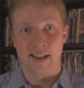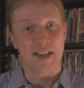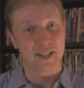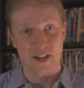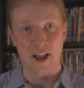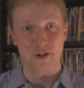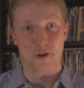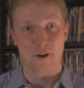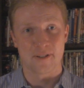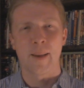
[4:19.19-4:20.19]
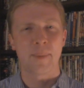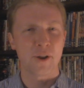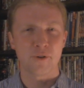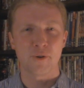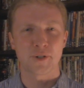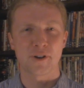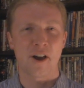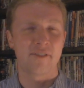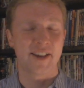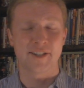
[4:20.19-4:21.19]
a teenager. Peter
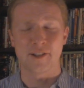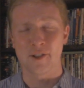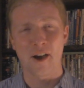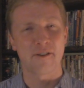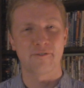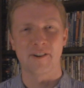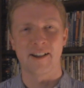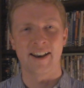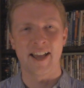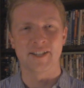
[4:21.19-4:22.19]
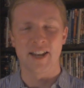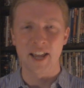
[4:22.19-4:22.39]
Ustinov is a lot of fun as an